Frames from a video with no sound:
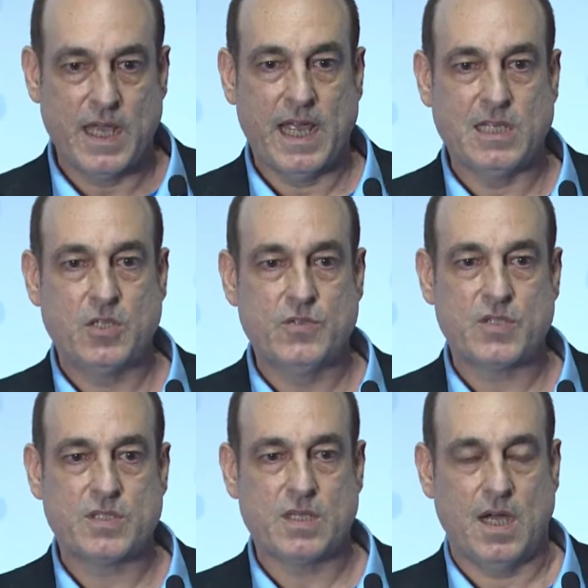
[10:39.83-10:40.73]
and do
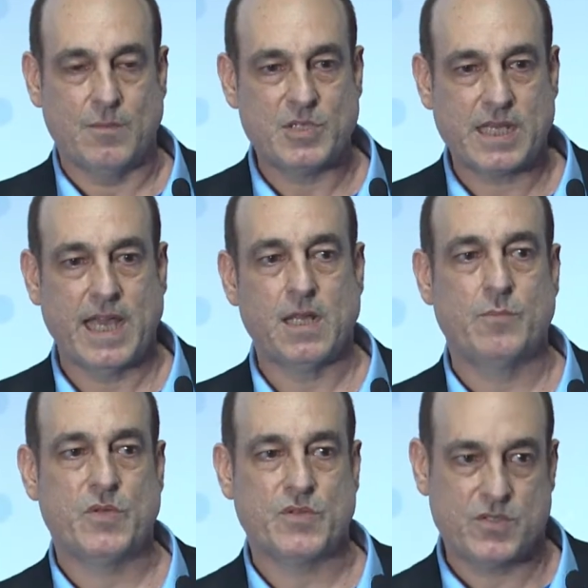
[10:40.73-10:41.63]

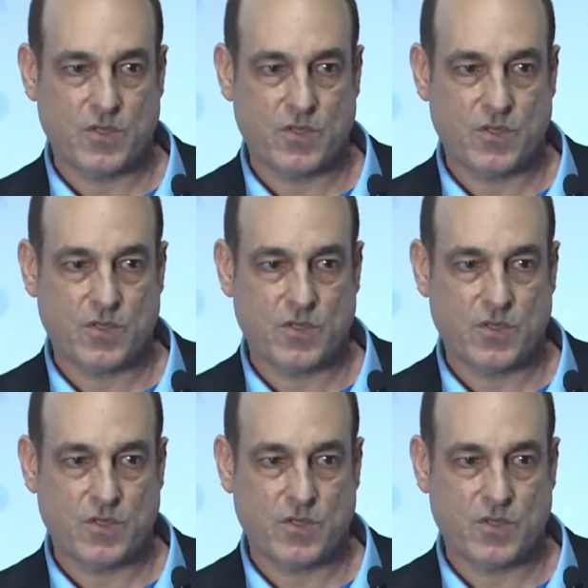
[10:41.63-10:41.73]
scalable